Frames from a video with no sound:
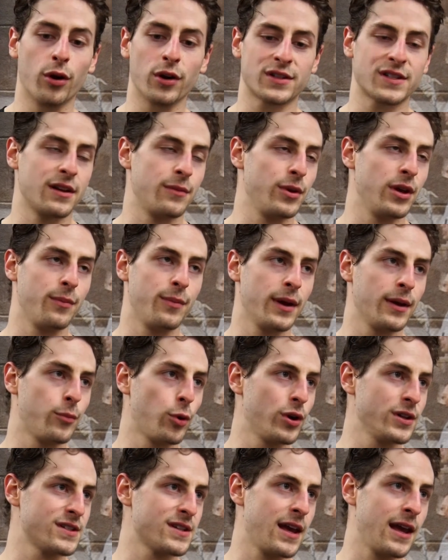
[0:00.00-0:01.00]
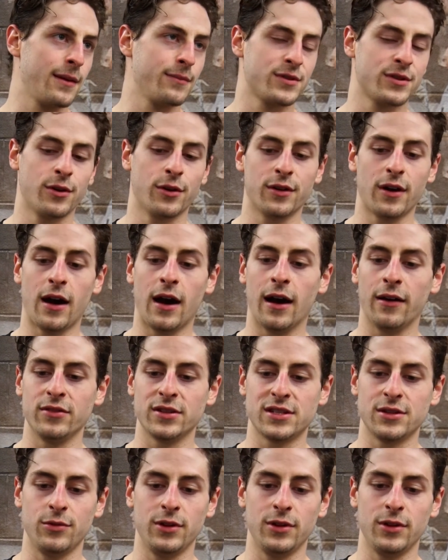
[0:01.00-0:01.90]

It's going to be a big boys game. So obviously,